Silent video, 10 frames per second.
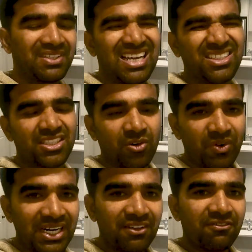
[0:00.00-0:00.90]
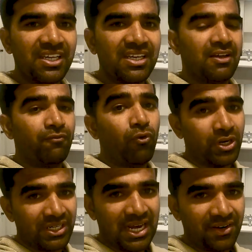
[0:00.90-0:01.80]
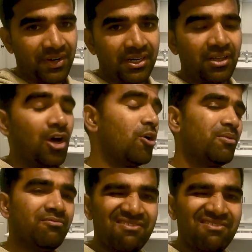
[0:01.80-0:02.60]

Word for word: conservatively 1400 or